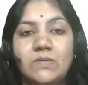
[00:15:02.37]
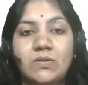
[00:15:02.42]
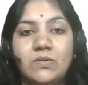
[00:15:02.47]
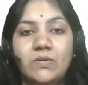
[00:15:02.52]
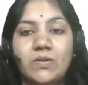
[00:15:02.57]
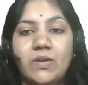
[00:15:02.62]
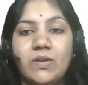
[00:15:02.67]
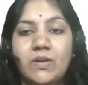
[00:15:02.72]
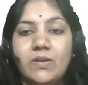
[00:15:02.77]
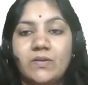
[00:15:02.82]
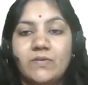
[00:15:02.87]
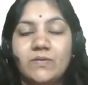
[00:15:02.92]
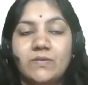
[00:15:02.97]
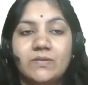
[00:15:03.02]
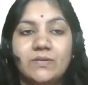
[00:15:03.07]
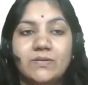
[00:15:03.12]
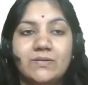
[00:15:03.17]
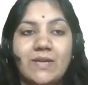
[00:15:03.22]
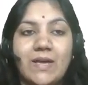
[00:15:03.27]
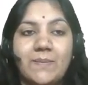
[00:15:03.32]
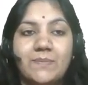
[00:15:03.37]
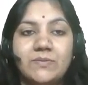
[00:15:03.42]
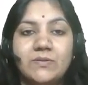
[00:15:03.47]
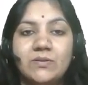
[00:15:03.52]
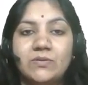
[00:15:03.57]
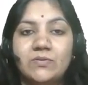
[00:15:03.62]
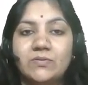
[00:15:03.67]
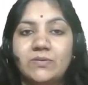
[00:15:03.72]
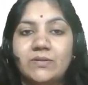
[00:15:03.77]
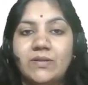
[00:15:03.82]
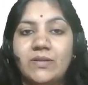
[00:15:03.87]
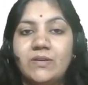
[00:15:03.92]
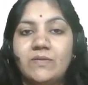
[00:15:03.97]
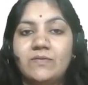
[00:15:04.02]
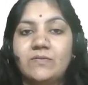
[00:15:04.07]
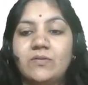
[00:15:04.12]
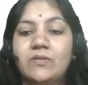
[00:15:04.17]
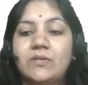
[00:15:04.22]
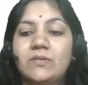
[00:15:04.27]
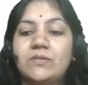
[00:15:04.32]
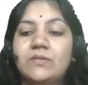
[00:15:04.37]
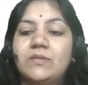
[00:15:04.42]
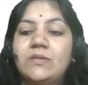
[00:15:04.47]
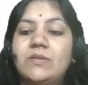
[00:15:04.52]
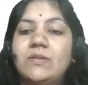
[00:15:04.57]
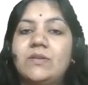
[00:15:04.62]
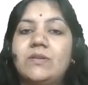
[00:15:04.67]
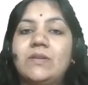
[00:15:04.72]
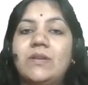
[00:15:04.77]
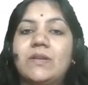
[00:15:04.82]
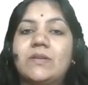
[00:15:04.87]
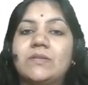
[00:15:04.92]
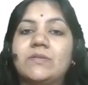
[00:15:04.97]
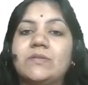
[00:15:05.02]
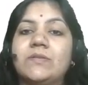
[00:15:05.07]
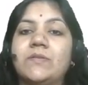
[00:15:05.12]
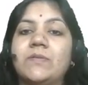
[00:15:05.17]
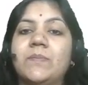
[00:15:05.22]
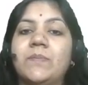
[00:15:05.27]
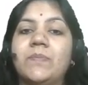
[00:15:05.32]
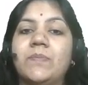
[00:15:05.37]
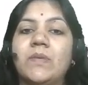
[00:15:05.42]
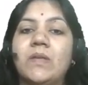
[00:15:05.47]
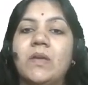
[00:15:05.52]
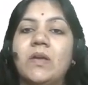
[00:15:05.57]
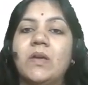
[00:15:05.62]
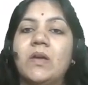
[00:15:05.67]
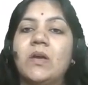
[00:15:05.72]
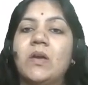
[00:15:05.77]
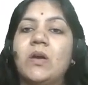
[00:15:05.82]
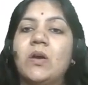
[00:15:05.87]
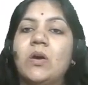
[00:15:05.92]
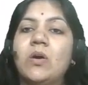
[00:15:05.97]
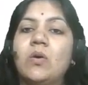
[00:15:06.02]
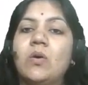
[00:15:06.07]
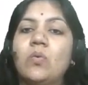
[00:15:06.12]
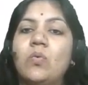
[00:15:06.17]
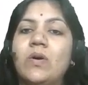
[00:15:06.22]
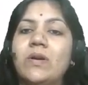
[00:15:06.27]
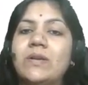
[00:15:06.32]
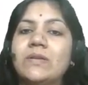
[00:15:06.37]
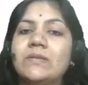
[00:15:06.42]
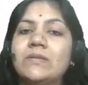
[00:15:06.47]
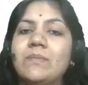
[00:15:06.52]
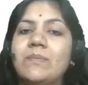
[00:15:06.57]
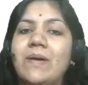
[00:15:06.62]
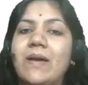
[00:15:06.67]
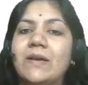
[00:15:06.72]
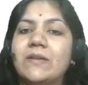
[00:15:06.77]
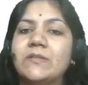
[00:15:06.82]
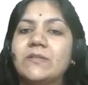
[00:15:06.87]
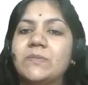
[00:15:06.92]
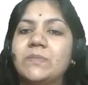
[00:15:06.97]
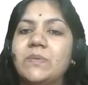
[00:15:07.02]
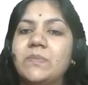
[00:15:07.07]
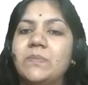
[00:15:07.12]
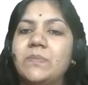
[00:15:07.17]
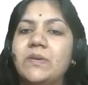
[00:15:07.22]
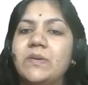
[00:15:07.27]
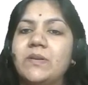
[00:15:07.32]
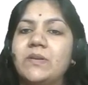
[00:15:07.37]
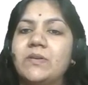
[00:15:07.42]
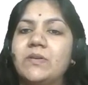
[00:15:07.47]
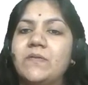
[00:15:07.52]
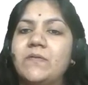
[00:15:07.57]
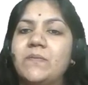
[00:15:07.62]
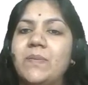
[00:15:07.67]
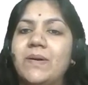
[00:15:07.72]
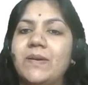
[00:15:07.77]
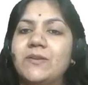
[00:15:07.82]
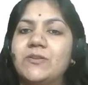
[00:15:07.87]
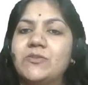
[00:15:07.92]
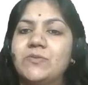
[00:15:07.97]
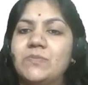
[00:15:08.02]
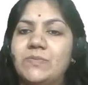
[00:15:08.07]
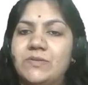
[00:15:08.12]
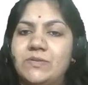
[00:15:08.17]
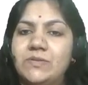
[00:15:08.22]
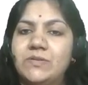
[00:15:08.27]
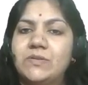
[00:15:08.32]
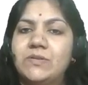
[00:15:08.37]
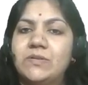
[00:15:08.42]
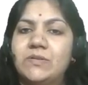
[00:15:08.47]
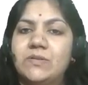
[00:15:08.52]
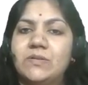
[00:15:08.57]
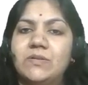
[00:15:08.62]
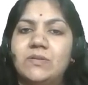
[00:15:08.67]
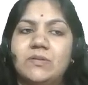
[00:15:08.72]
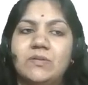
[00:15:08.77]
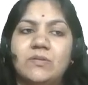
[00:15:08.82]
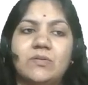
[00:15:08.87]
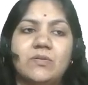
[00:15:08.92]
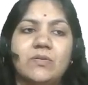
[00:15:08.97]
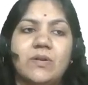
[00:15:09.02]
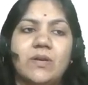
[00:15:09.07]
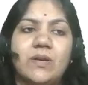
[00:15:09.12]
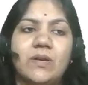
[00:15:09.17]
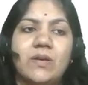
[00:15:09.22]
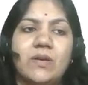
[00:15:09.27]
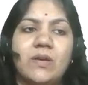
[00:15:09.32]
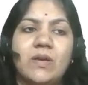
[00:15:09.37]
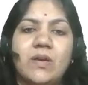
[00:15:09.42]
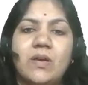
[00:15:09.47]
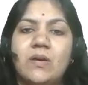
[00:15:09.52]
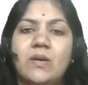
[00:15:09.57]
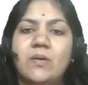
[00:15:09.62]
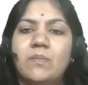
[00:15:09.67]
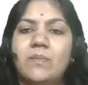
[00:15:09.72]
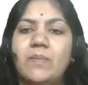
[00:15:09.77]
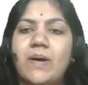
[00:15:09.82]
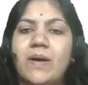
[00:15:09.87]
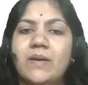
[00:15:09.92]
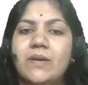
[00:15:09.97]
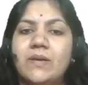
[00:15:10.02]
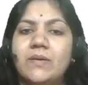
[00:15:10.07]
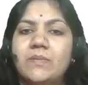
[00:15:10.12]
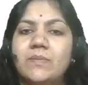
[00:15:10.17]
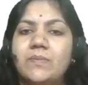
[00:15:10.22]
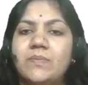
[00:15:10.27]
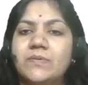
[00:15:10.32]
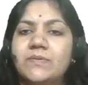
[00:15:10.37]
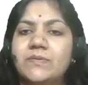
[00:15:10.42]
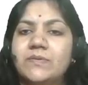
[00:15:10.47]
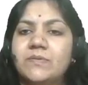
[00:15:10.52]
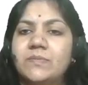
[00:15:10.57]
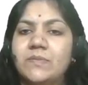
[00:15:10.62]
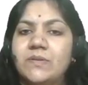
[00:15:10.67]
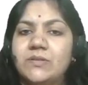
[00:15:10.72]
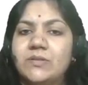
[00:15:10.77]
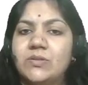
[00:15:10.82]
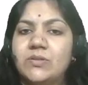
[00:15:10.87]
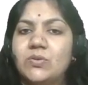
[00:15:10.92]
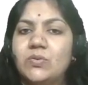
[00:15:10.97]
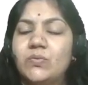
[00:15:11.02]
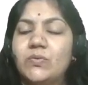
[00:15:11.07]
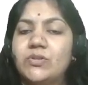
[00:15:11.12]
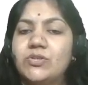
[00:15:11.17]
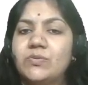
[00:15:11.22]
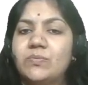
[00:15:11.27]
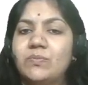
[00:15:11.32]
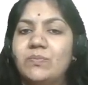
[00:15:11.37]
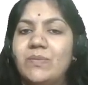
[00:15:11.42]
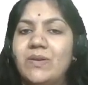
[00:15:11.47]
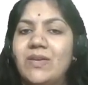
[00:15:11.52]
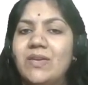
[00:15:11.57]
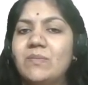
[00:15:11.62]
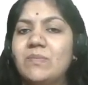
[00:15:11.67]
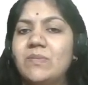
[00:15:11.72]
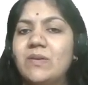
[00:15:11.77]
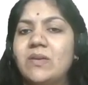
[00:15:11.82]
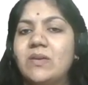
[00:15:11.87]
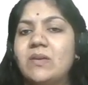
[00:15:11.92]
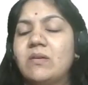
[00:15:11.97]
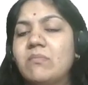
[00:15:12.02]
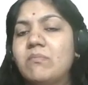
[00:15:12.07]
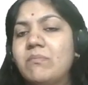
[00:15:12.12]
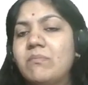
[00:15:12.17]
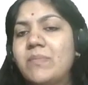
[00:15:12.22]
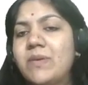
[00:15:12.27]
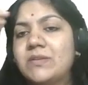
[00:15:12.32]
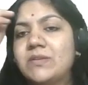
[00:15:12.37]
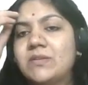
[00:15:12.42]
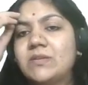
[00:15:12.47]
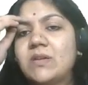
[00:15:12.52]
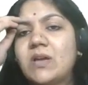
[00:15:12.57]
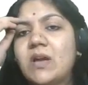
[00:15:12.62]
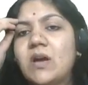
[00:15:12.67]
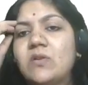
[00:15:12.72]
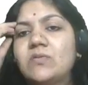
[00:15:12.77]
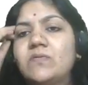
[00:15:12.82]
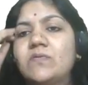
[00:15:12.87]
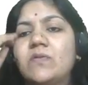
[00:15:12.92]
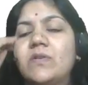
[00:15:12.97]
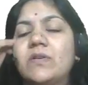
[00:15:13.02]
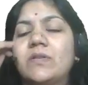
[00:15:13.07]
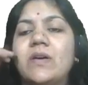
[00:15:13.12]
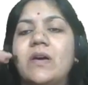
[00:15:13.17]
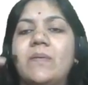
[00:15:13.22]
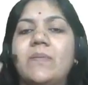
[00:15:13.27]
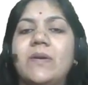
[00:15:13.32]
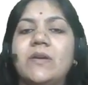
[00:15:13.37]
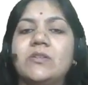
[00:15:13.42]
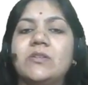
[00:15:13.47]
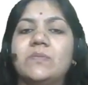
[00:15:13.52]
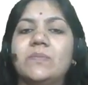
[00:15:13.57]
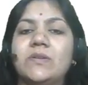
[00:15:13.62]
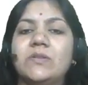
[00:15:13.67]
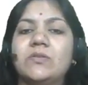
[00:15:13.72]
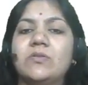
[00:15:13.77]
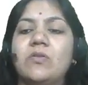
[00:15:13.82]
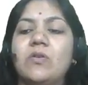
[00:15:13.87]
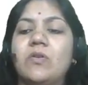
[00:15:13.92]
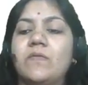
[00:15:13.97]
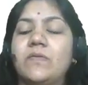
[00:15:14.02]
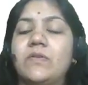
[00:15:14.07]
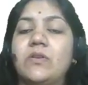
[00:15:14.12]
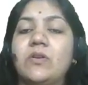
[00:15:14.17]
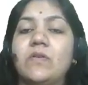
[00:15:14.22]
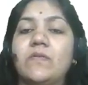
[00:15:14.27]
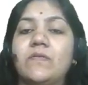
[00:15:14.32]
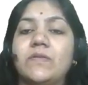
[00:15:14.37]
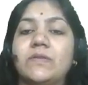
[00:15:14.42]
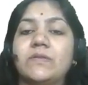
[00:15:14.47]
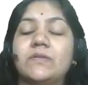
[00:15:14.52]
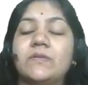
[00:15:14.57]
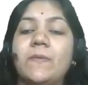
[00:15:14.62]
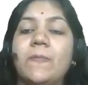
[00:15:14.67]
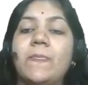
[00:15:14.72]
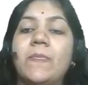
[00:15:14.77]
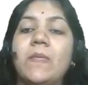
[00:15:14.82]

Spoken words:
Okay, this is absolutely false. Next. What is the maximum period of punishment, okay, by imprisonment which may be meted out for the abatement of the offense